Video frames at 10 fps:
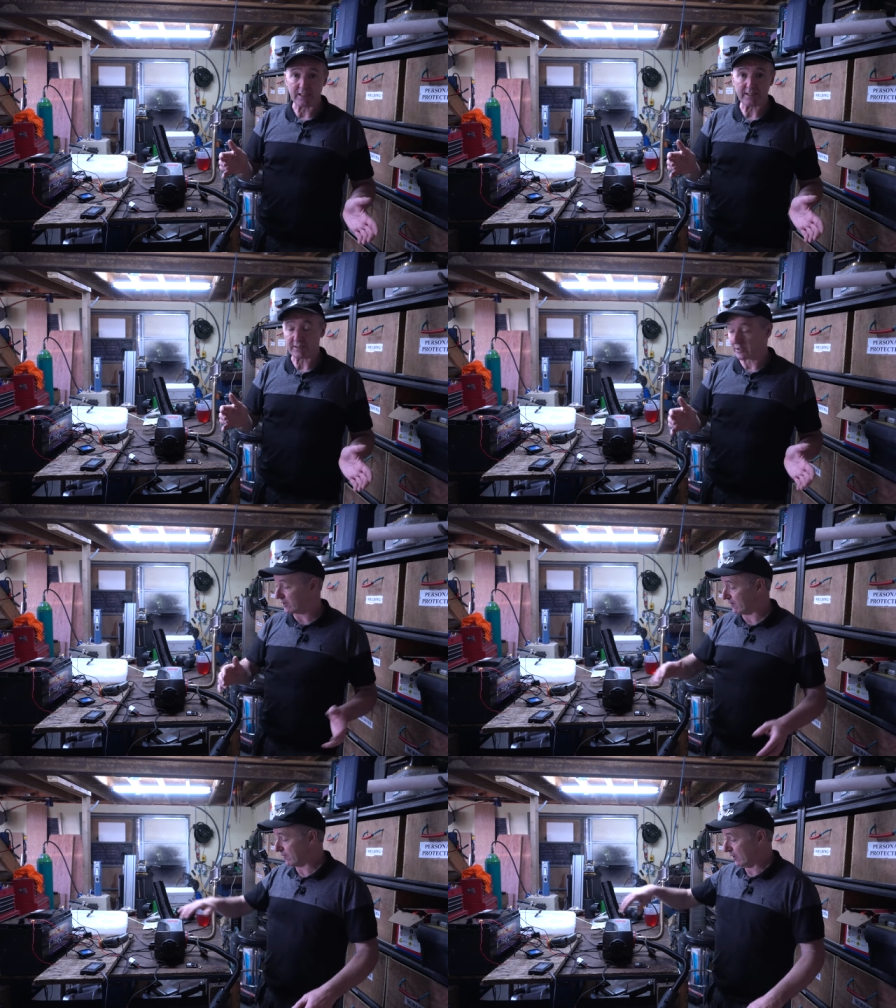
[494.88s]
all that sort of
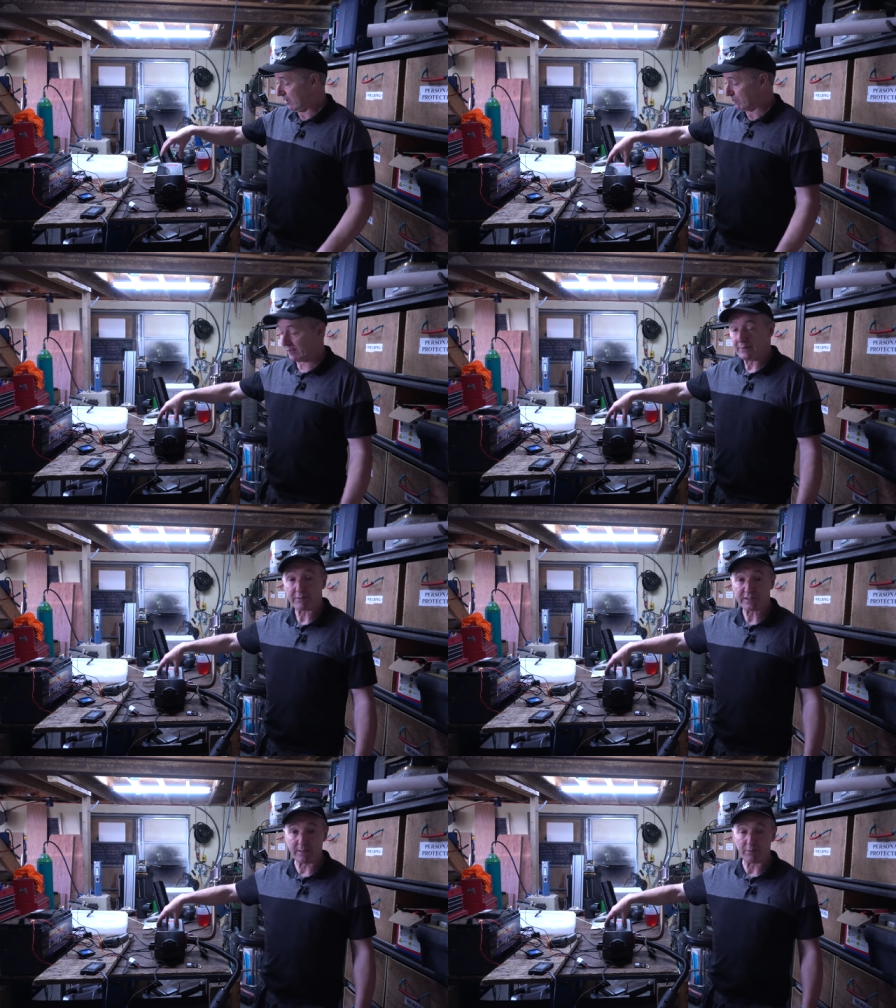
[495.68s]
stuff. But I've
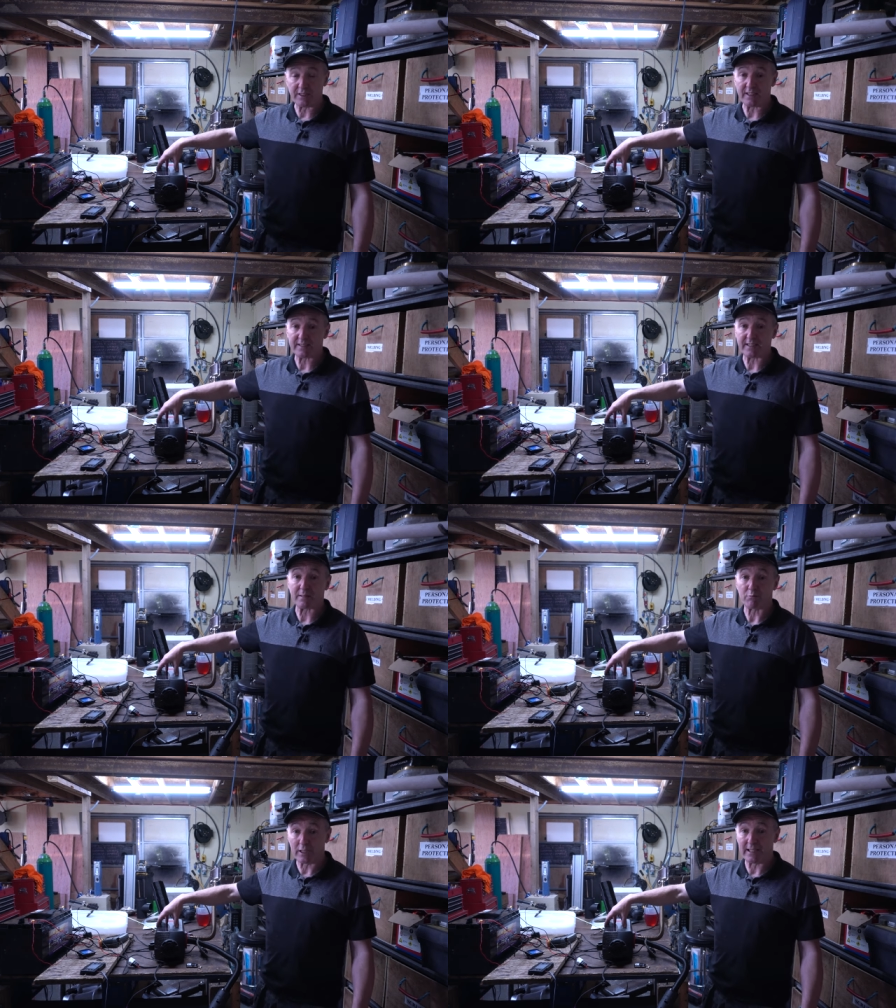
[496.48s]
never seen one of these things.
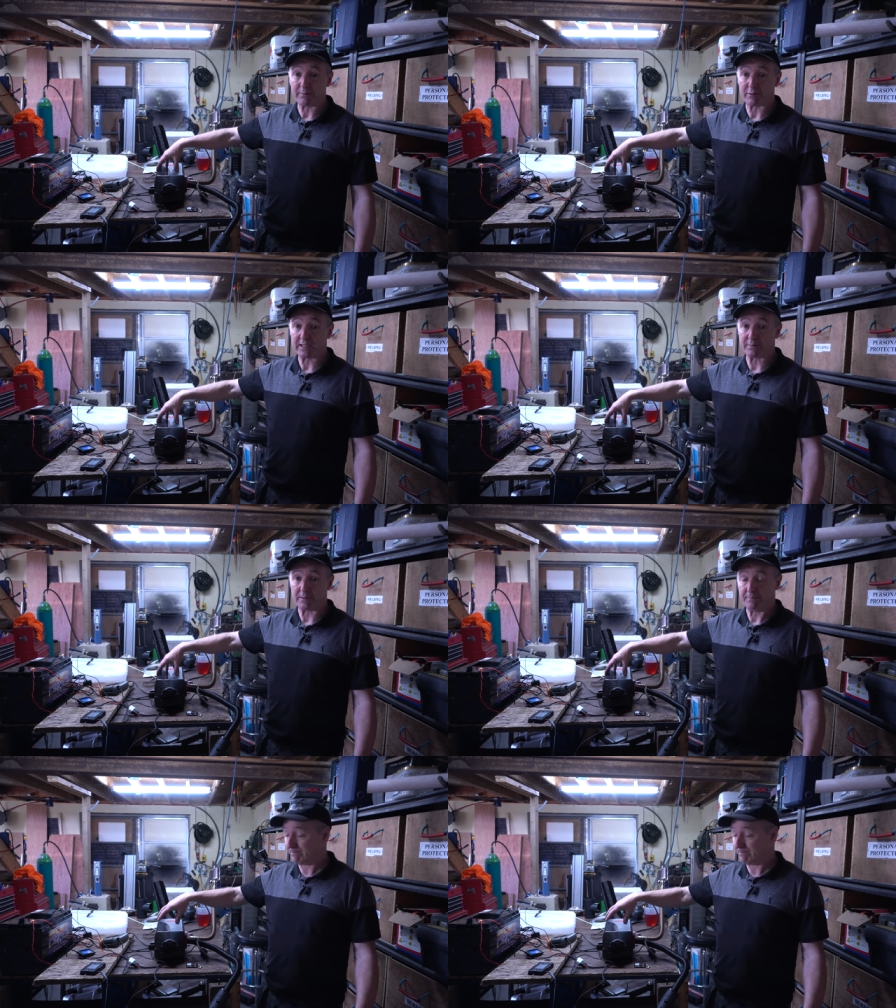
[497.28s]
I'm really impressed with them.